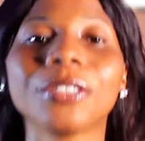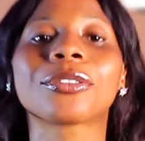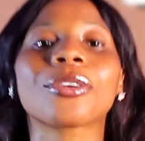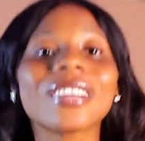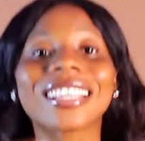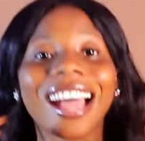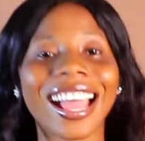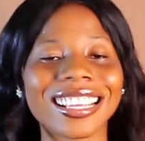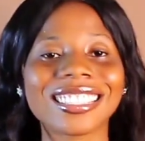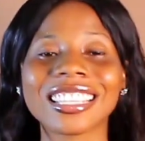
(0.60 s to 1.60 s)
So,
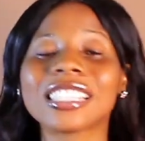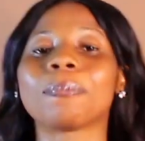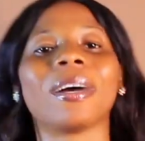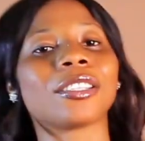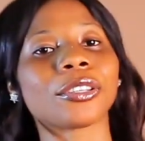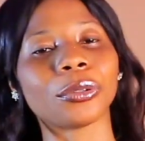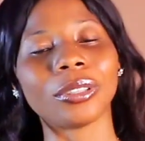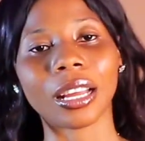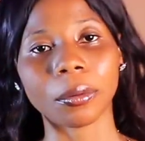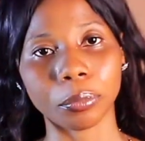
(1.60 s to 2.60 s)
guys, this
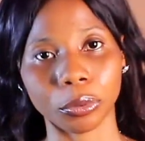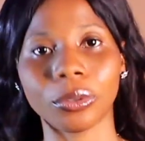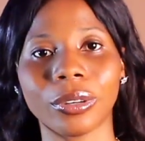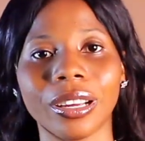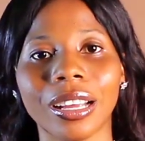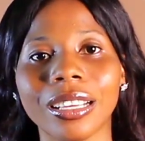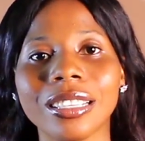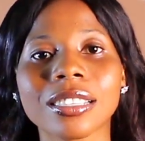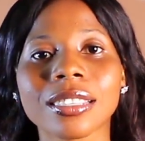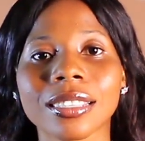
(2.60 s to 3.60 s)
particular book
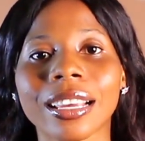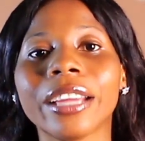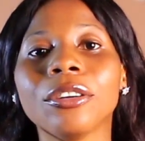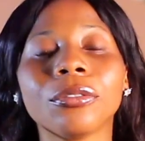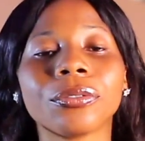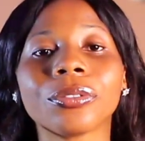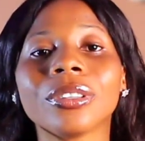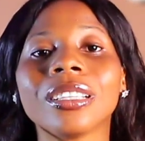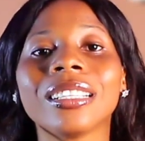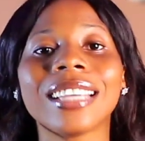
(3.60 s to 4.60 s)
is kind of
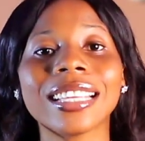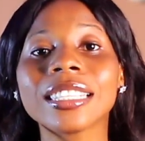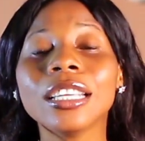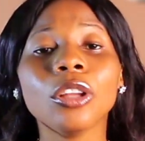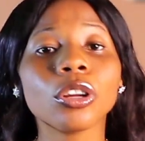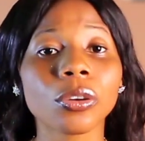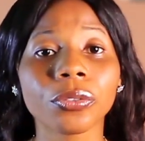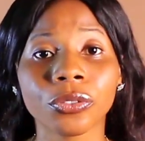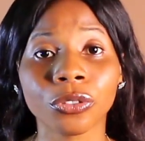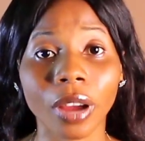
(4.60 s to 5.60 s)
getting a lot of
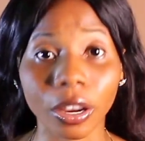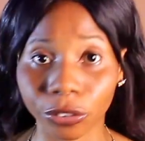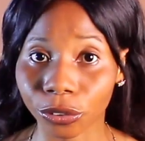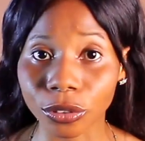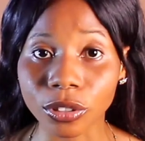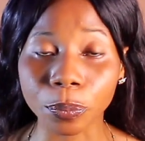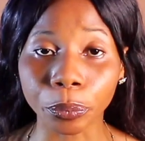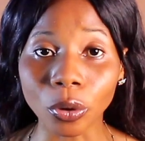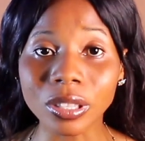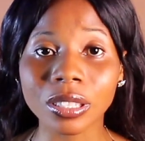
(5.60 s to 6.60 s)
tractions,
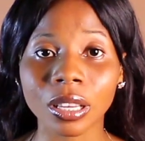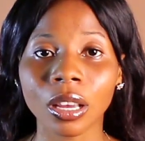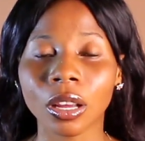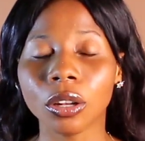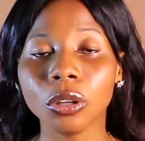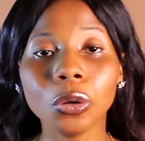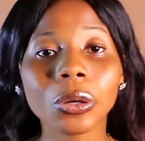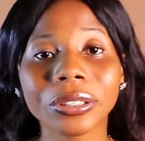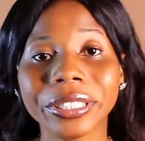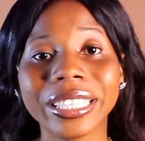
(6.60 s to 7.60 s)
both
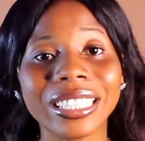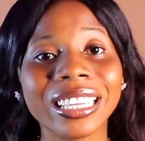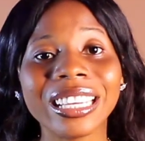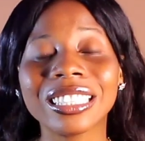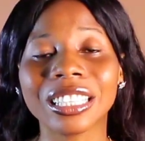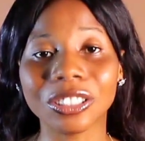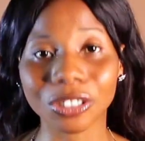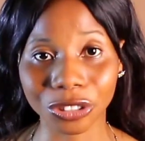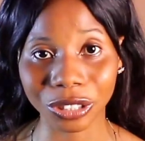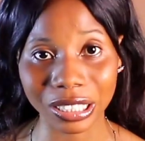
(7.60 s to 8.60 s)
locally and
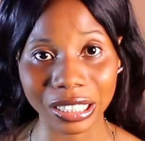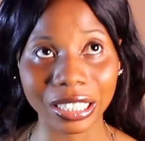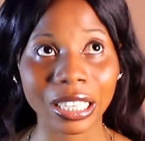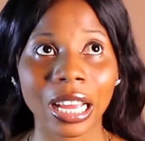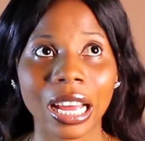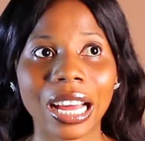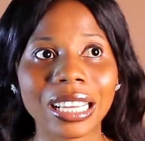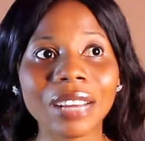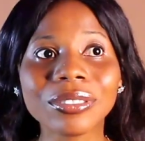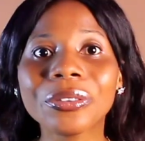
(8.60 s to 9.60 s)
internationally.
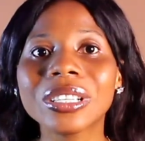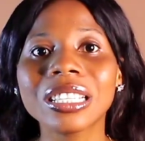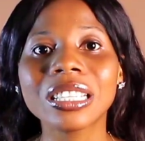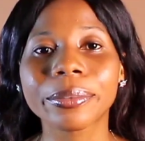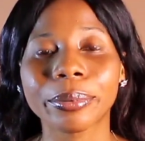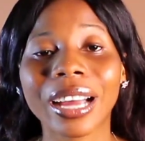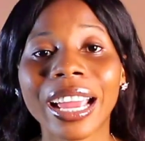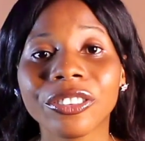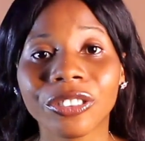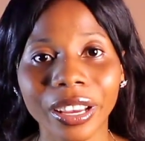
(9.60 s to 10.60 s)
And after reading this book,
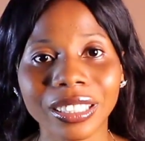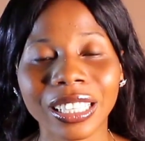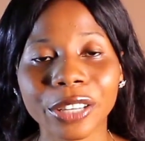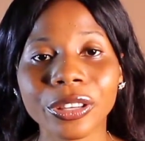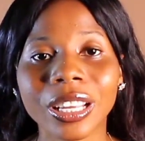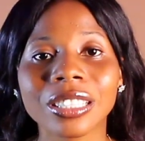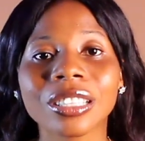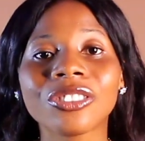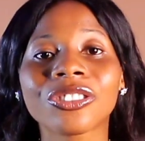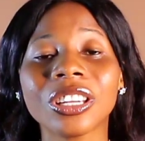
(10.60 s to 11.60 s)
I checked and I saw that
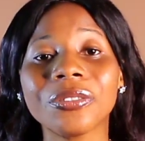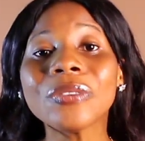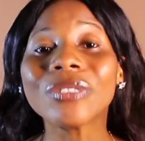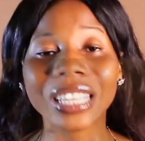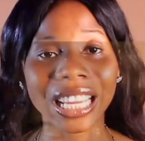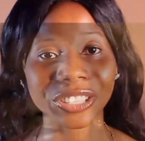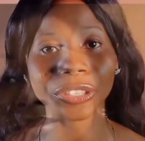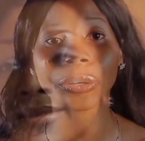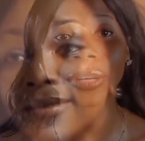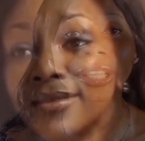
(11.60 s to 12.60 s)
Genevieve Nnaji
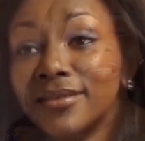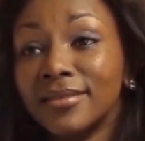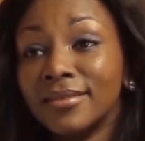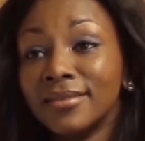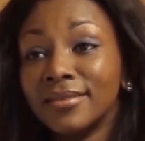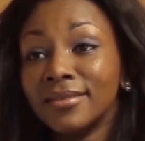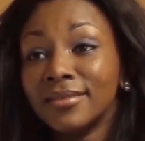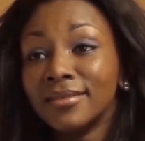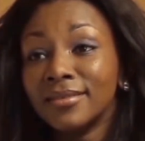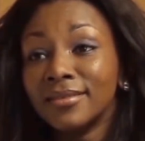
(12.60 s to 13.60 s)
already created a
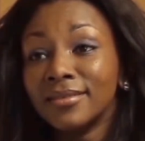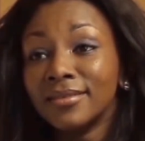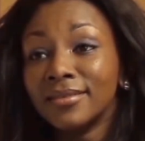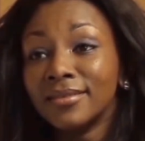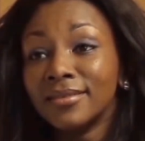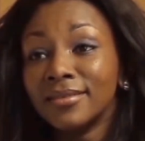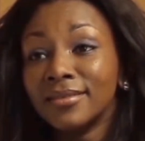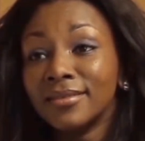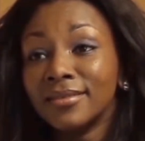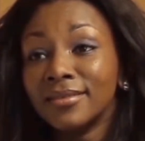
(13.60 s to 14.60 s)
movie from
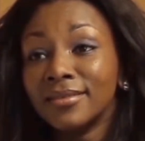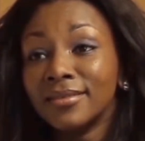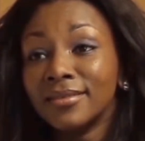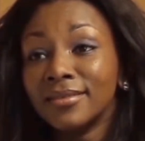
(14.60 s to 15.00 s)
this book.